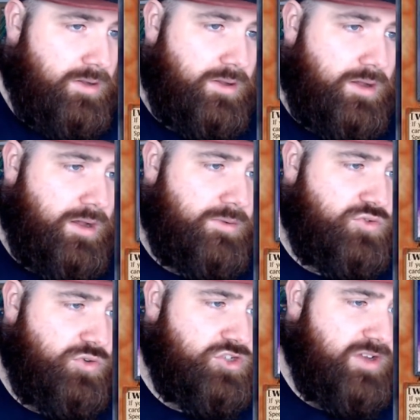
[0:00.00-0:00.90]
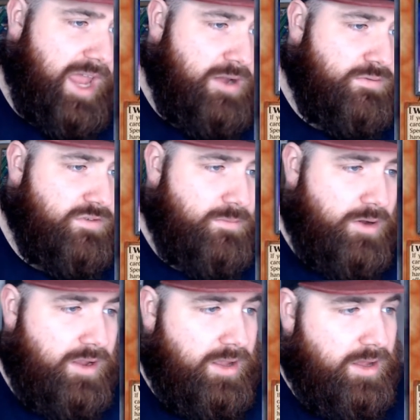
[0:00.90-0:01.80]
I'm drawing something out from
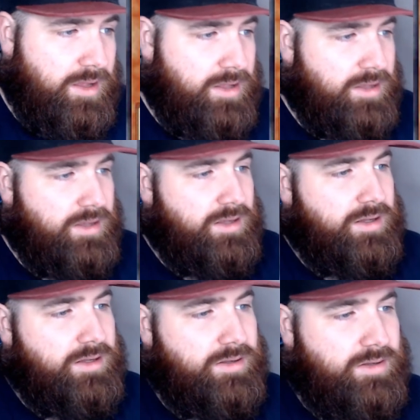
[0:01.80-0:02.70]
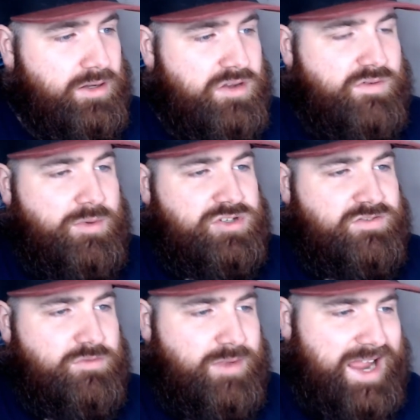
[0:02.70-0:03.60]
my another monster
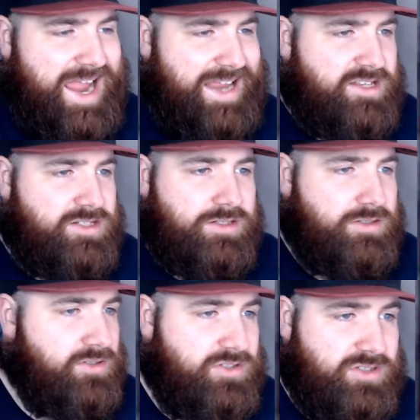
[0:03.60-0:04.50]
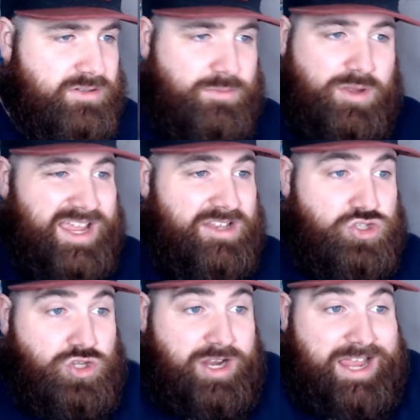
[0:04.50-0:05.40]
from my hand, because I
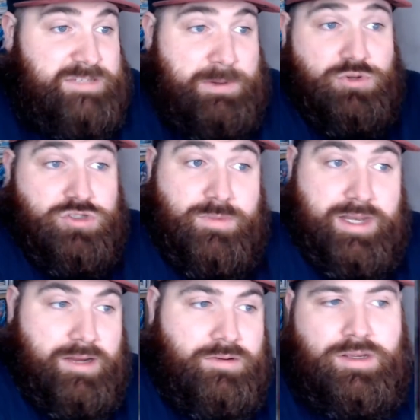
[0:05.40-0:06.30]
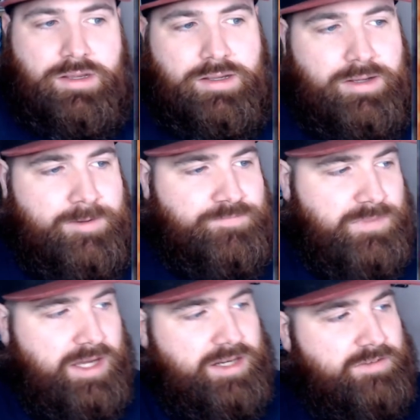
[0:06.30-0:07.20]
get a special summon now.
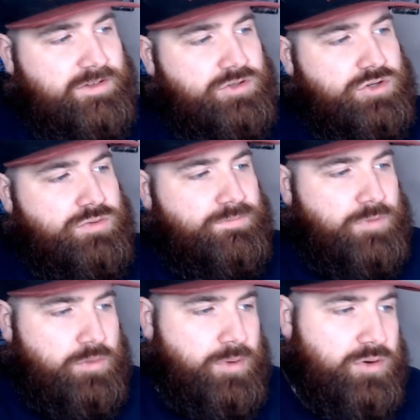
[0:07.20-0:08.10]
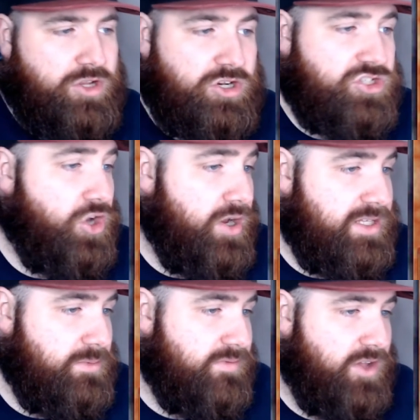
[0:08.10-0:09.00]
And if you do, your opponent cannot target
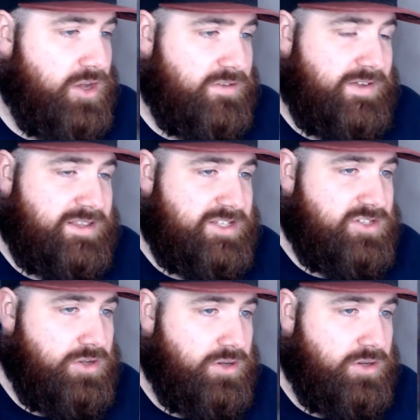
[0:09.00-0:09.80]
it with a card effect this turn.